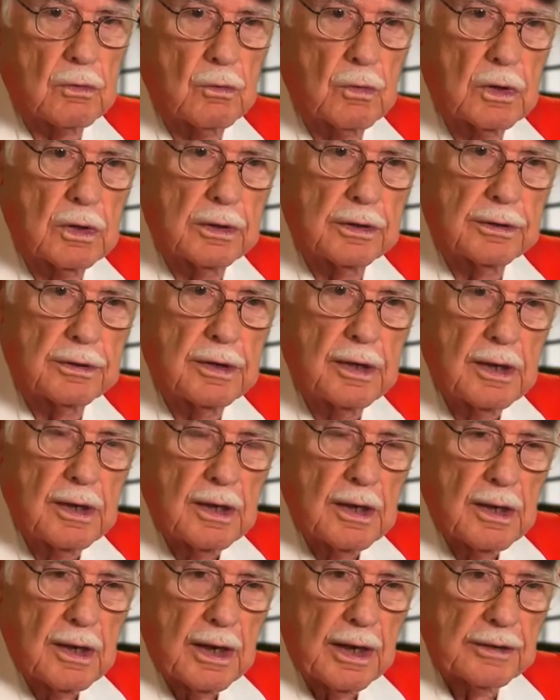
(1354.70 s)
I
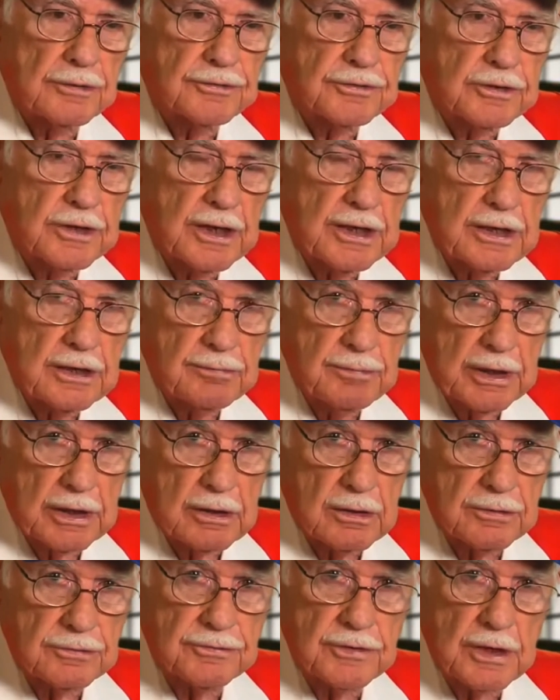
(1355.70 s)
and stayed
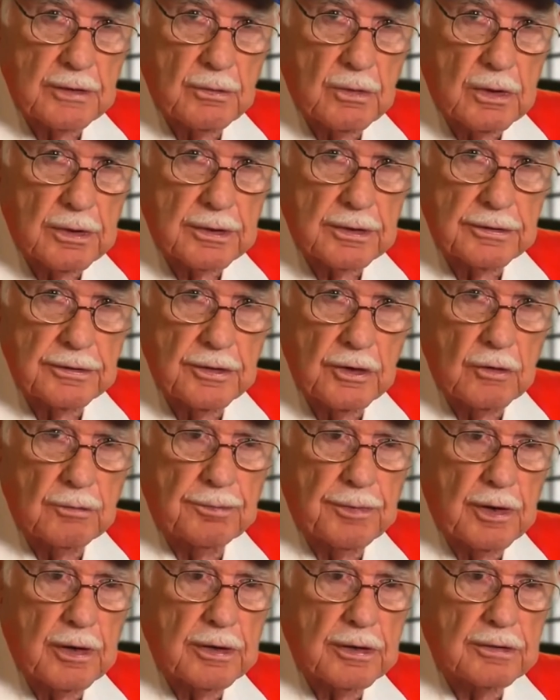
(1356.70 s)
because they wanted no
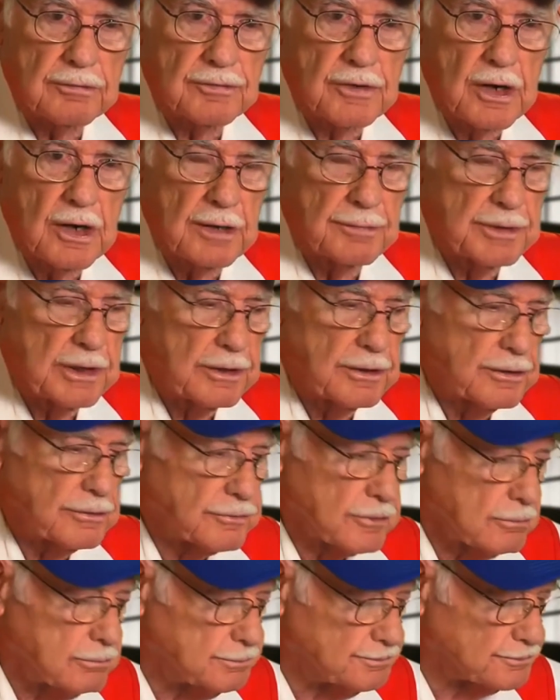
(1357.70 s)
part of
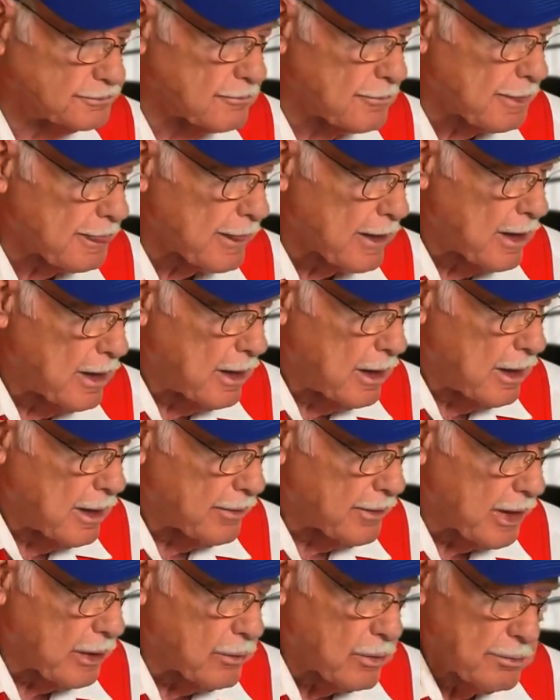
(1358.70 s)
communism.
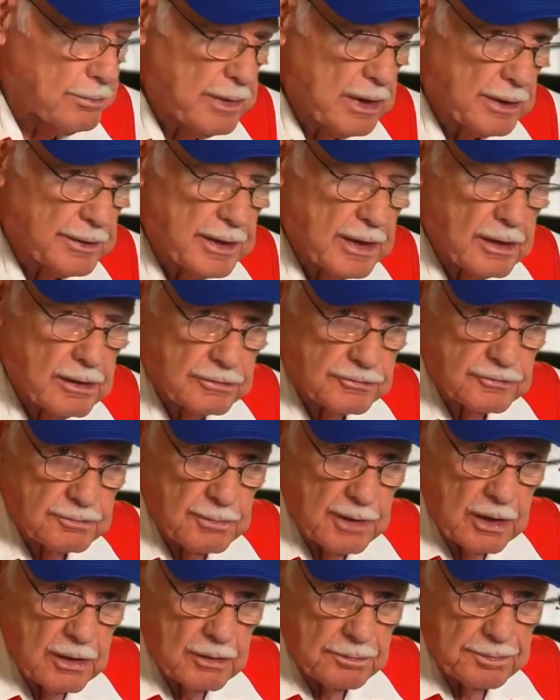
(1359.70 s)
They were building a
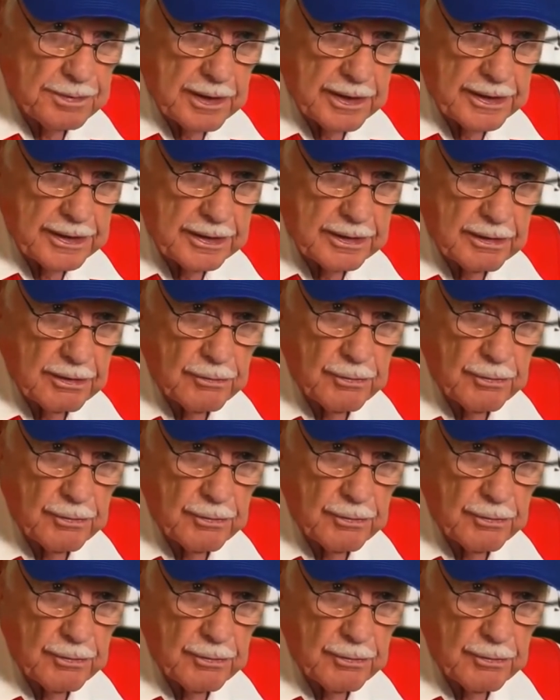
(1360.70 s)
small plane, a